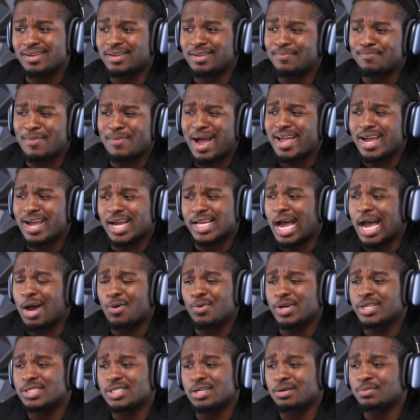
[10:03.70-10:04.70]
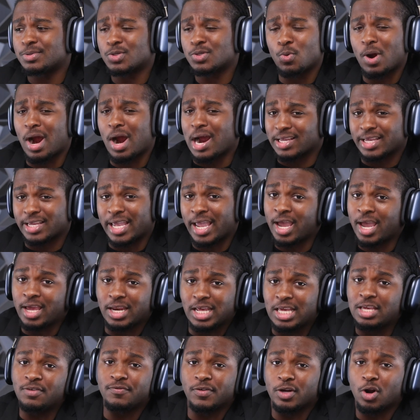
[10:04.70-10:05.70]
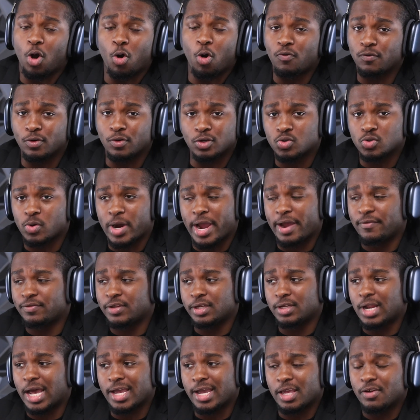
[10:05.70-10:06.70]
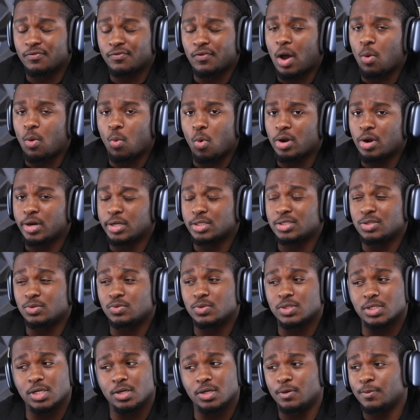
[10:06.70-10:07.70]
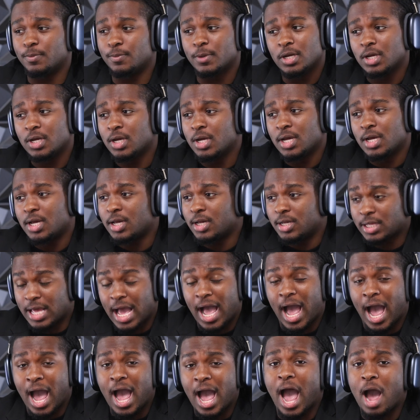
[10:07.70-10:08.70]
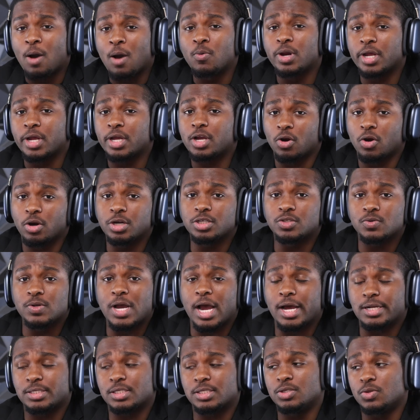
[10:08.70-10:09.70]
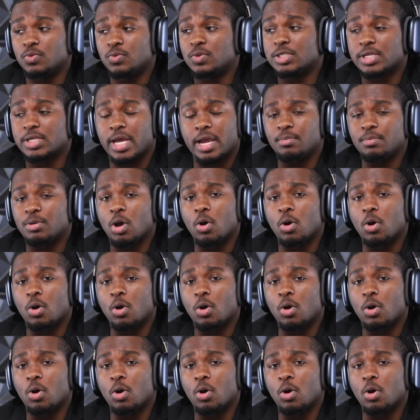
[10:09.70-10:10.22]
My account is set up to where I can't even overdraft it, like if I wanted to. So, yeah, I would encourage you guys to do the same.